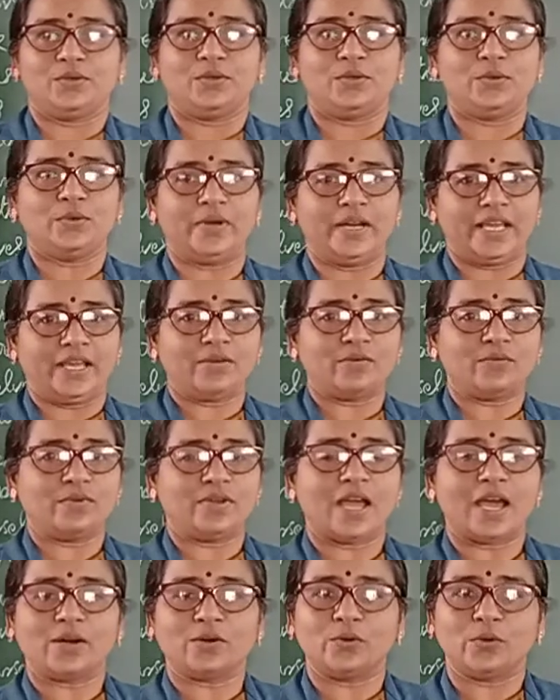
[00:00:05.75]
Today we
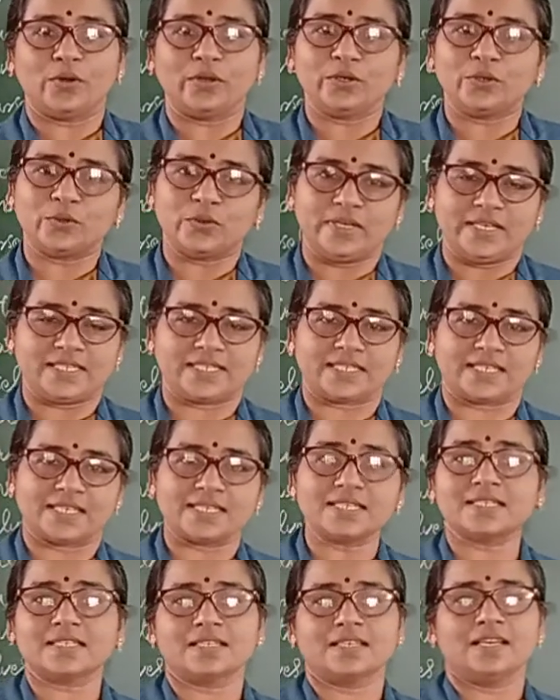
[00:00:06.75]
are going to
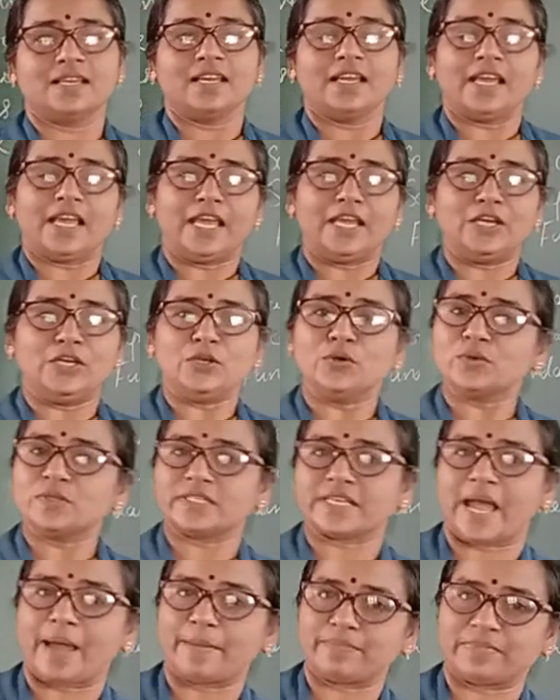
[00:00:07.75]
discuss a new
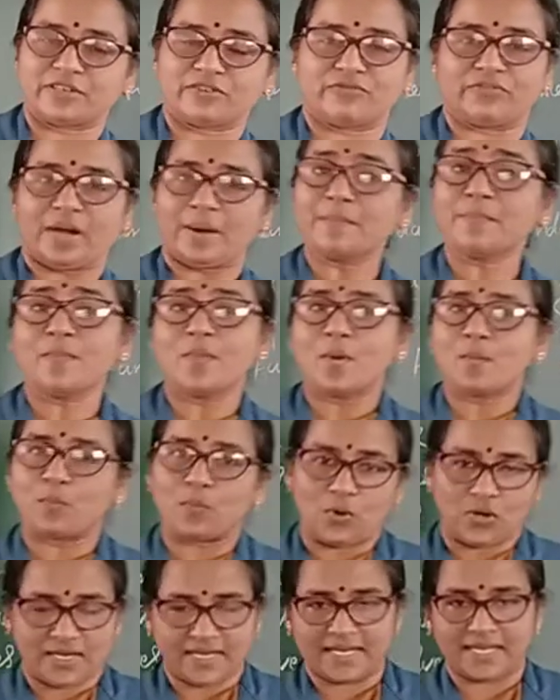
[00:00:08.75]
chapter from
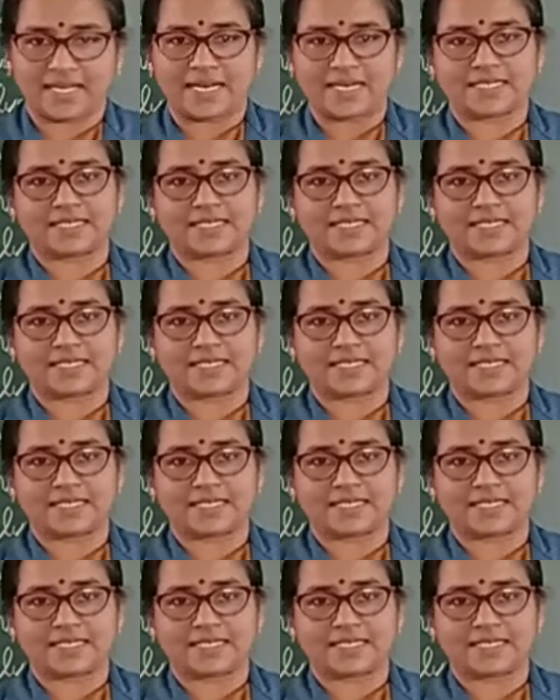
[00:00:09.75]
political